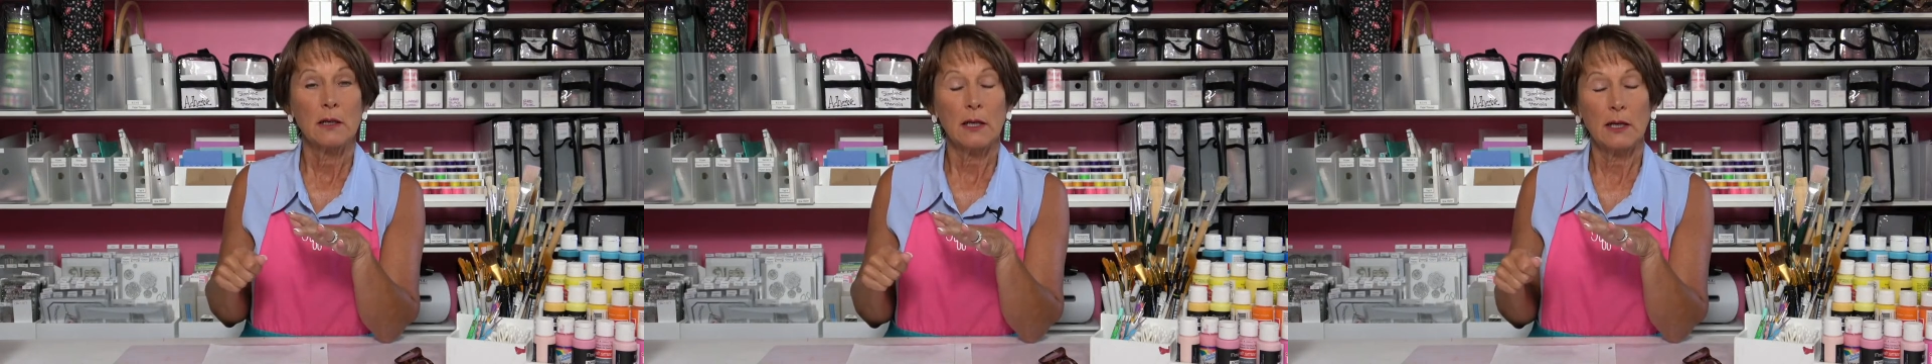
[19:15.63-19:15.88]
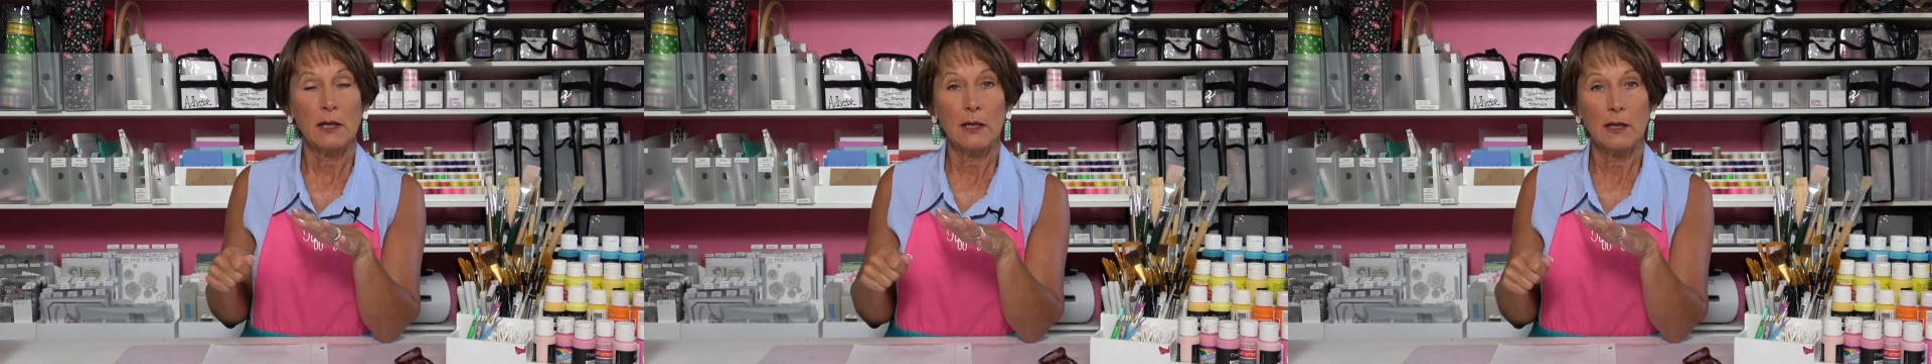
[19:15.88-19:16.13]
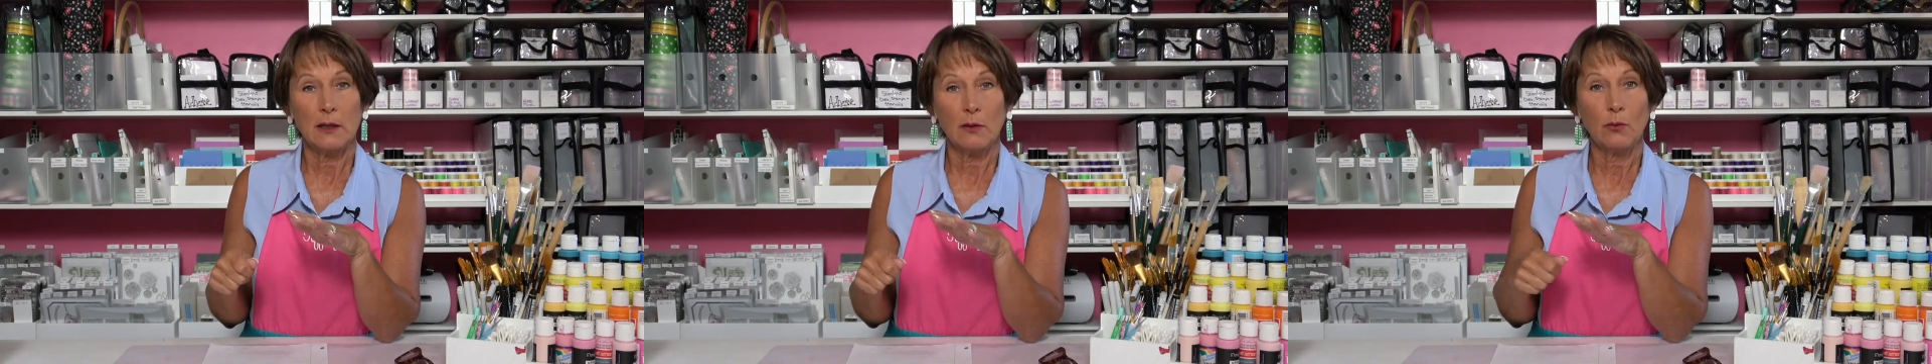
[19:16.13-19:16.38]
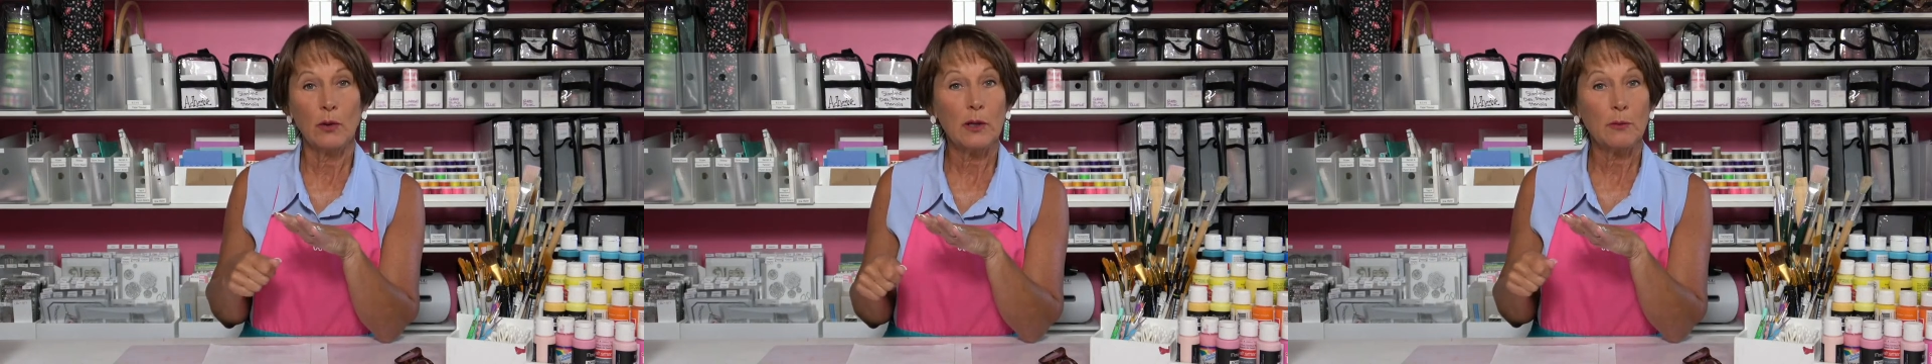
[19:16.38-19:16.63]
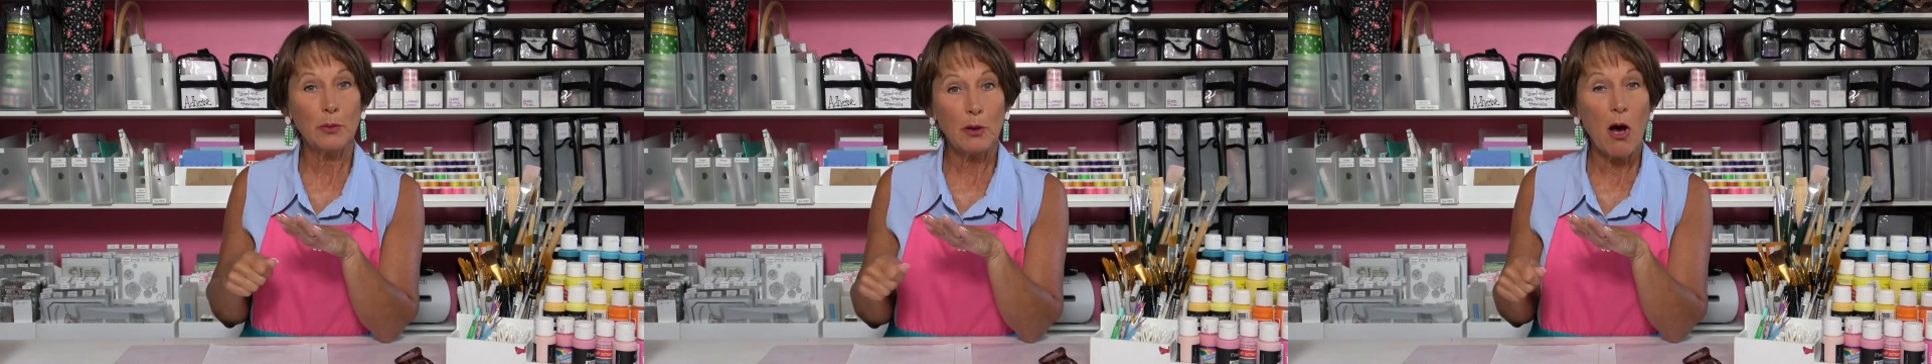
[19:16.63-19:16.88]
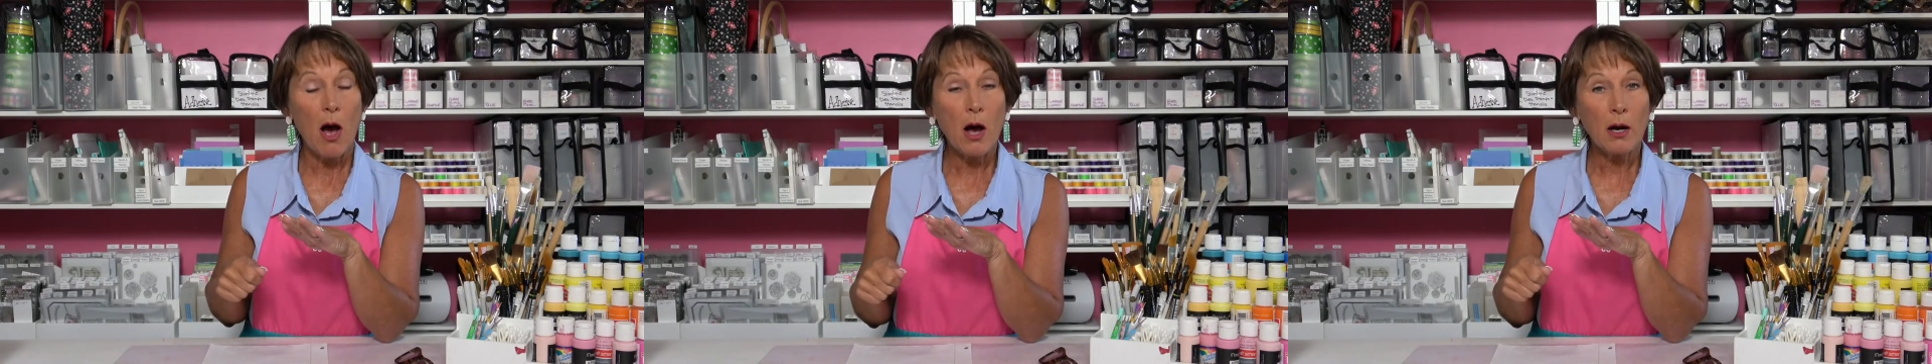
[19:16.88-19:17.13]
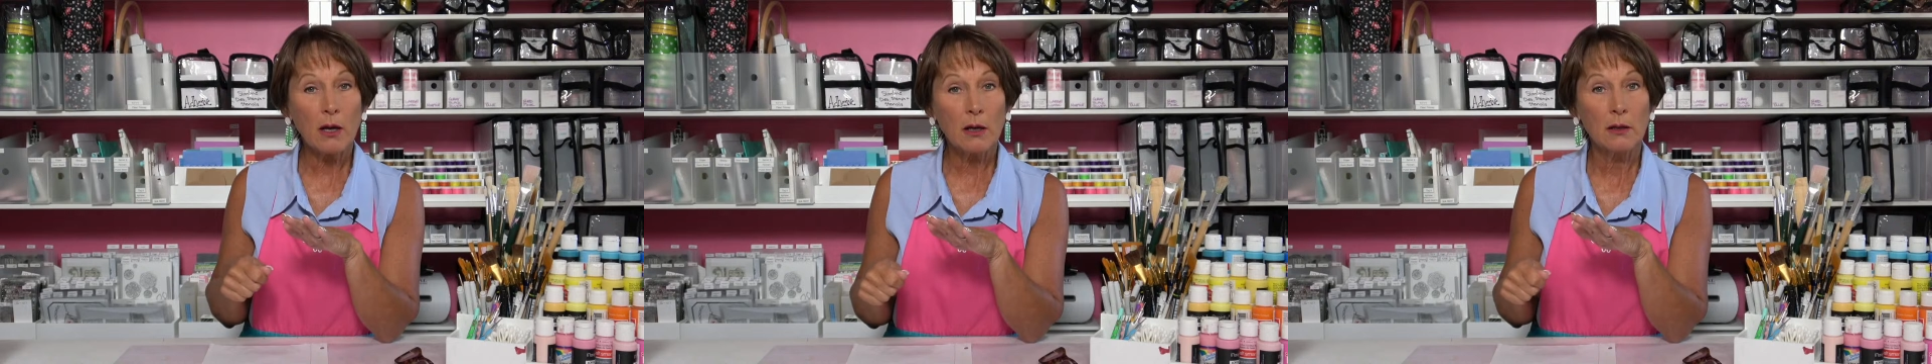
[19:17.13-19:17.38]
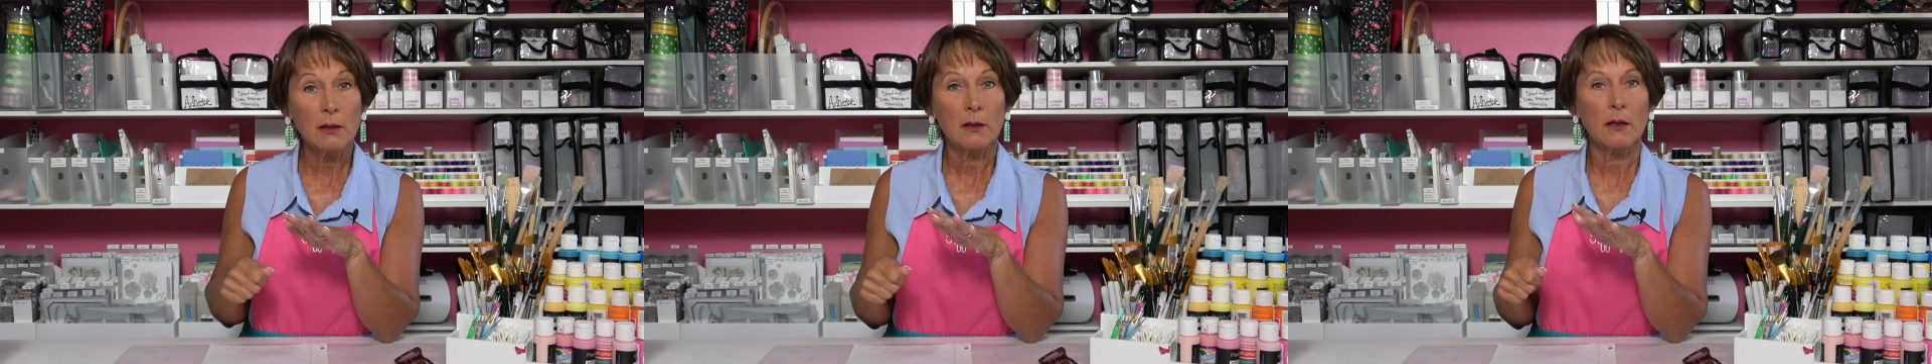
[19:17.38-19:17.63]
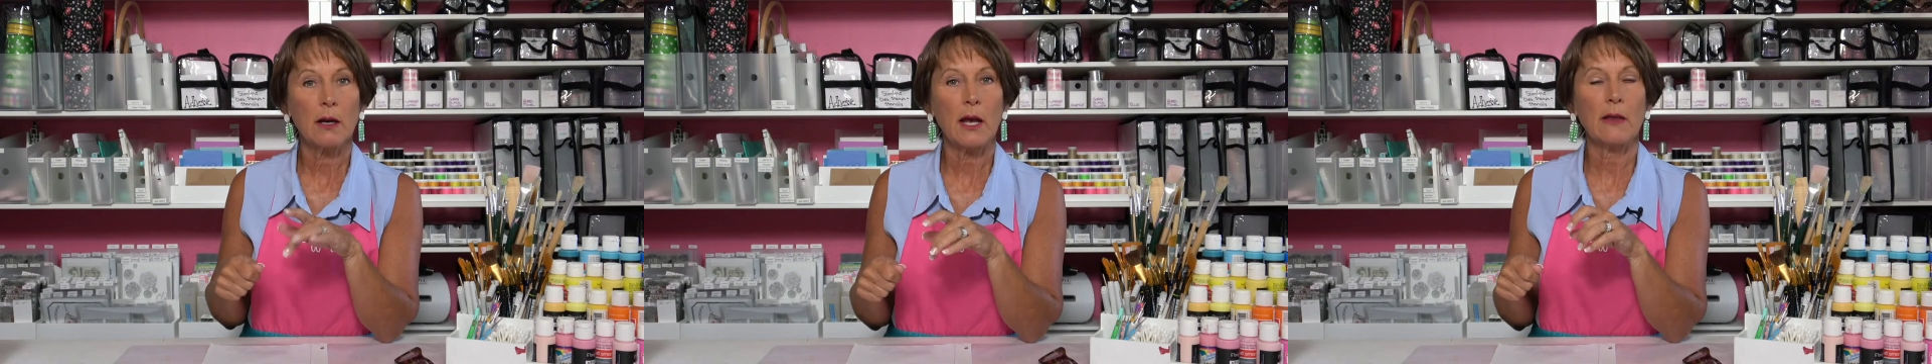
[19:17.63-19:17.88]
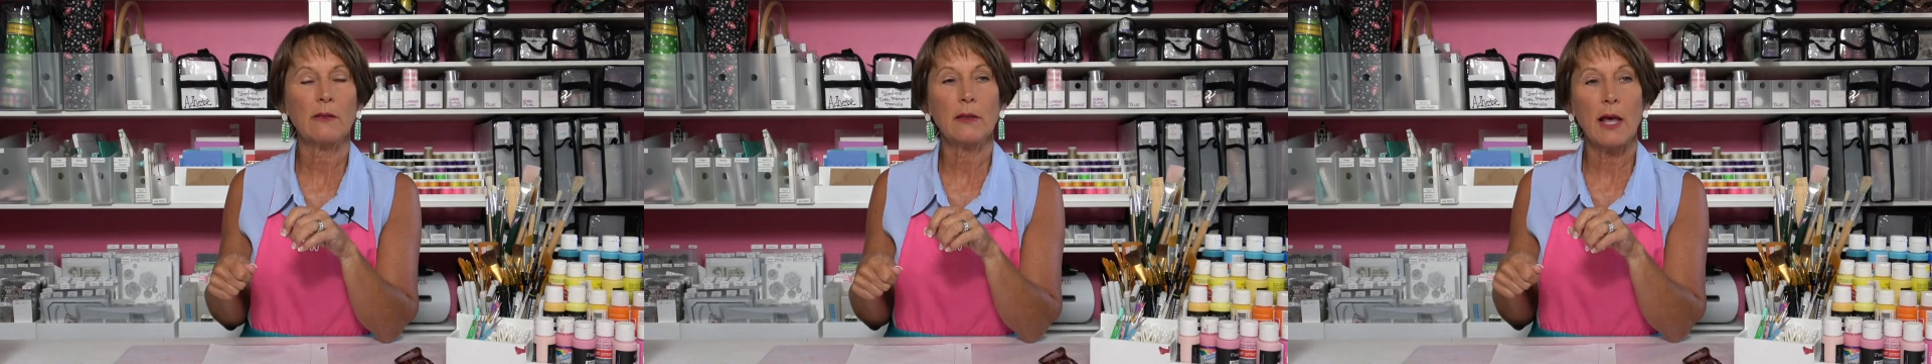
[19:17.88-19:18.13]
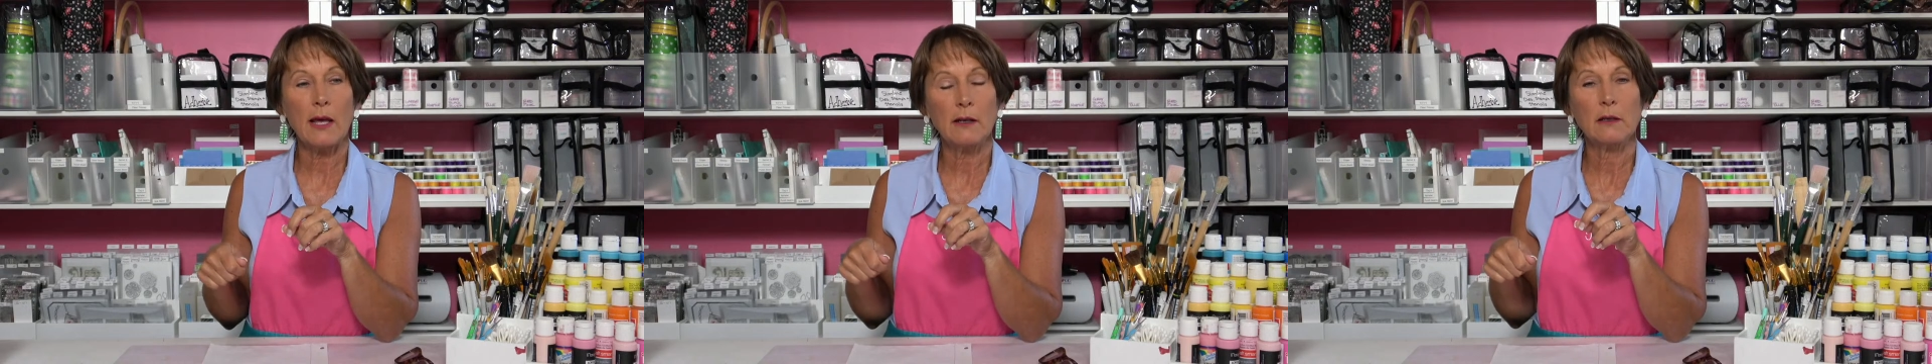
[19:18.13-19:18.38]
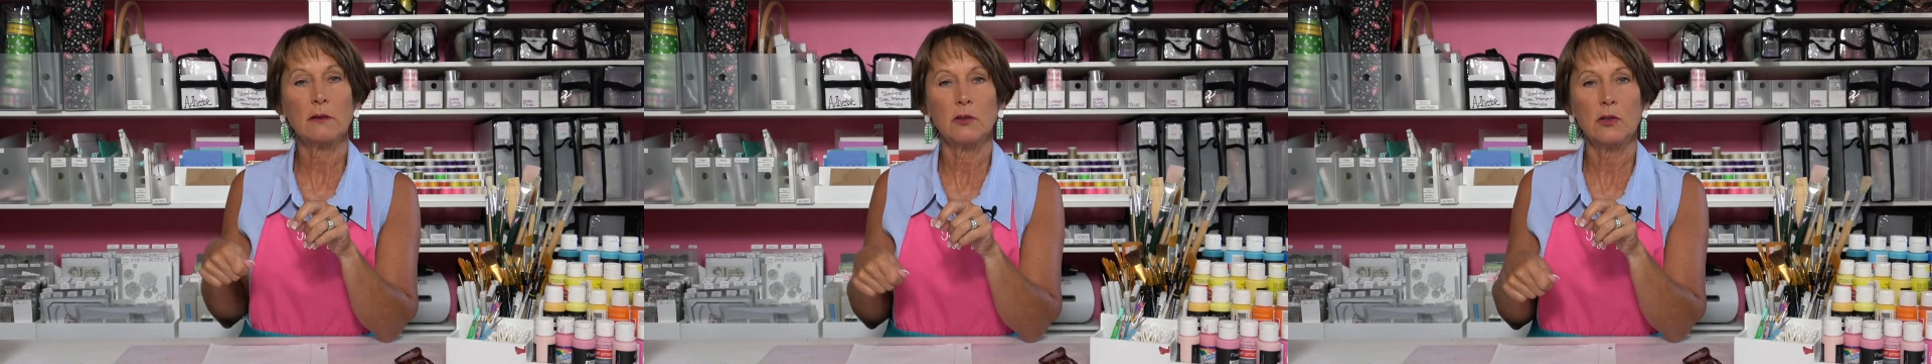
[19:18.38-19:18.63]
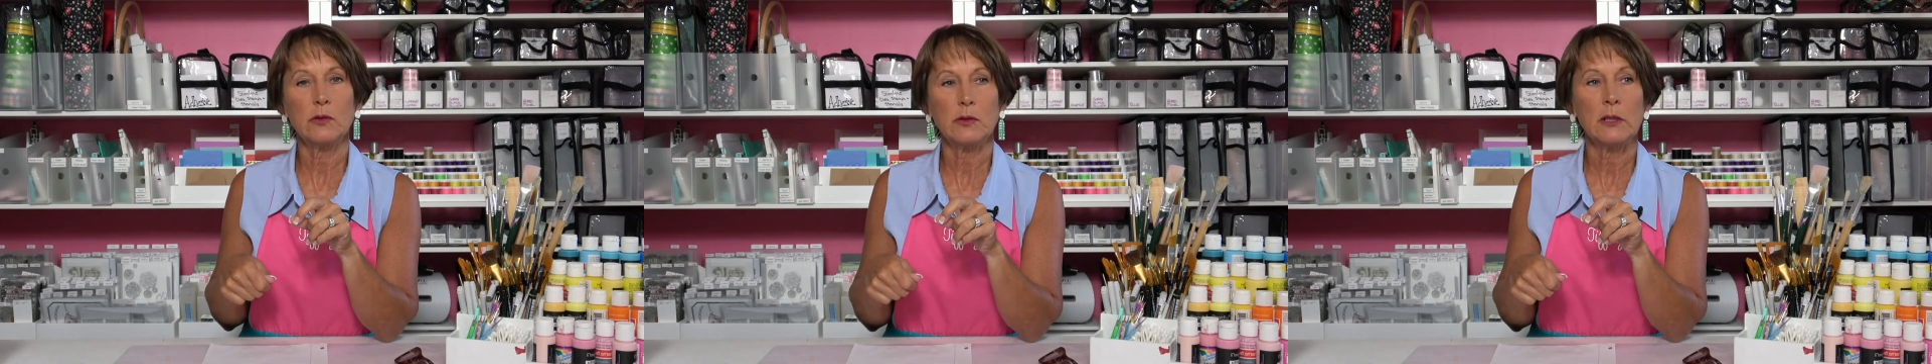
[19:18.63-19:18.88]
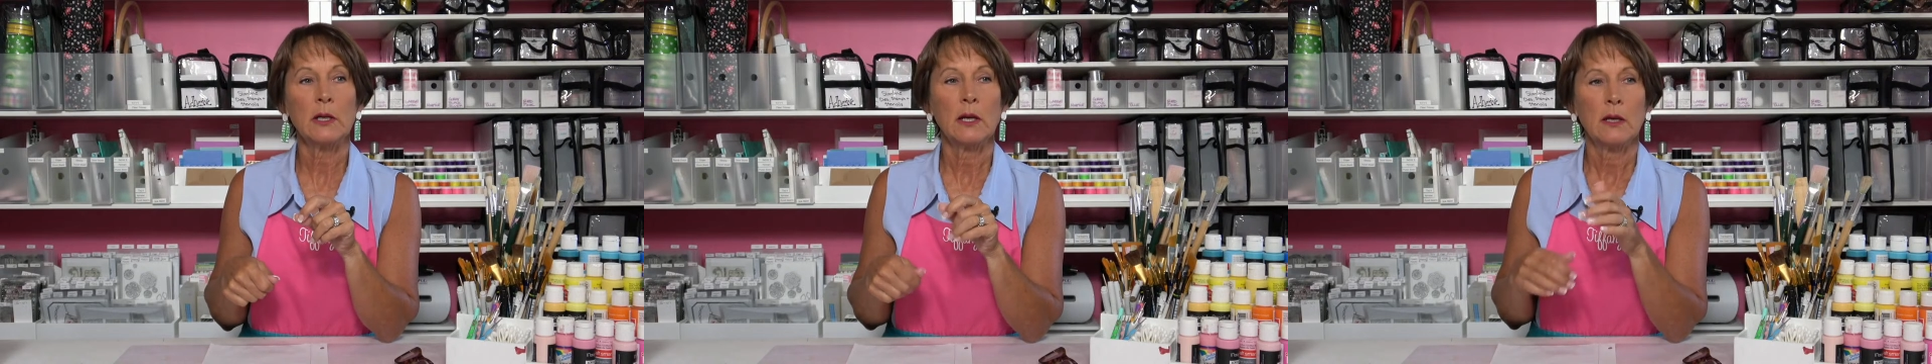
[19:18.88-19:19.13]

uh, wooden block and then use